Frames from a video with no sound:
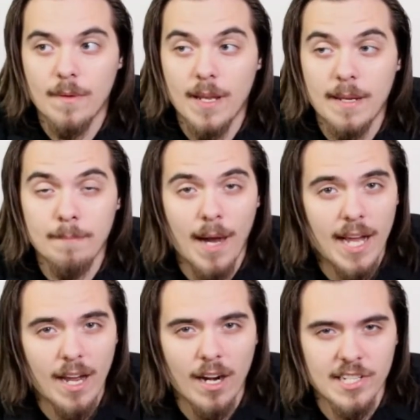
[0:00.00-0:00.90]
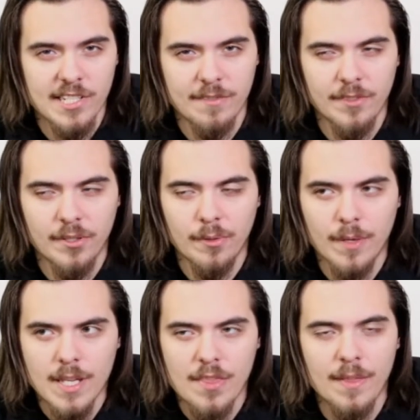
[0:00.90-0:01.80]
in my honest view,
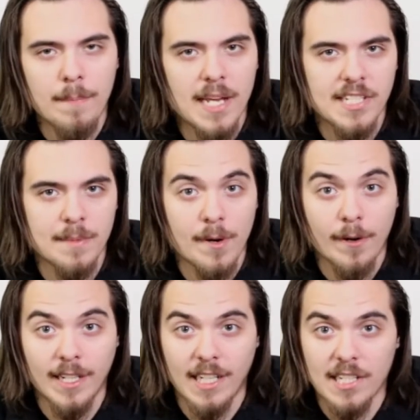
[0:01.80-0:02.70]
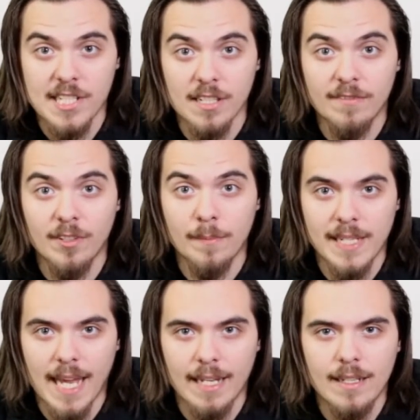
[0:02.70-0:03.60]
the best American Godzilla film
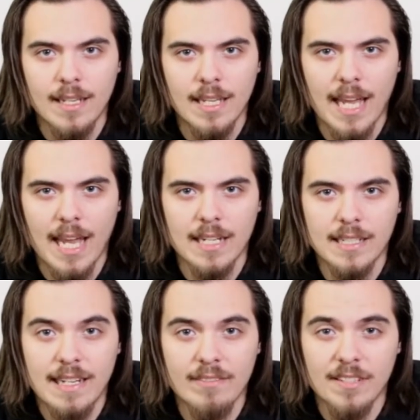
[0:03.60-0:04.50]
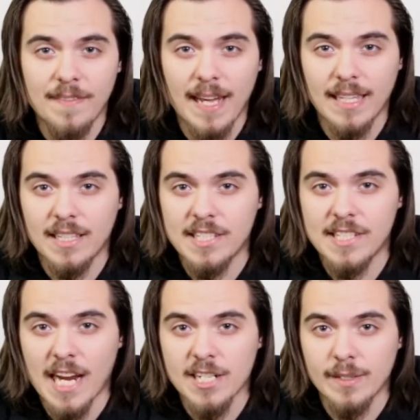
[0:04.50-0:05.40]
yet, and given the fact that this is
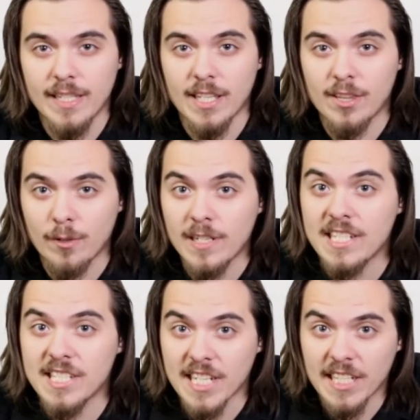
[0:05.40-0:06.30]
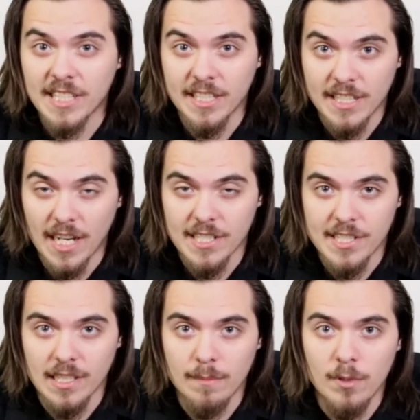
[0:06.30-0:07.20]
actually the 36th
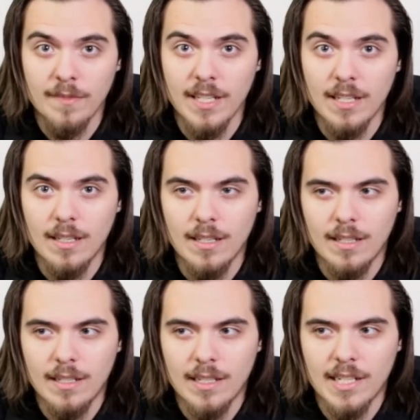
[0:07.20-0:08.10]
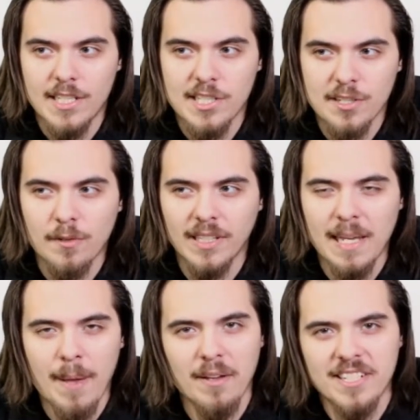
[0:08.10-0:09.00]
Godzilla movie, it's certainly
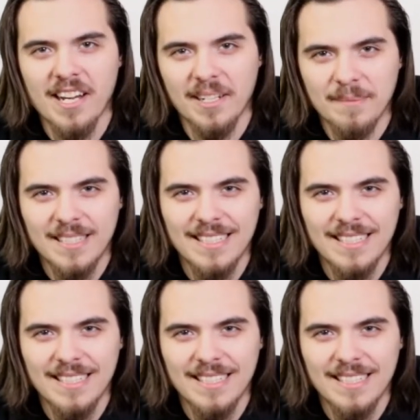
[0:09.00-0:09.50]
about time.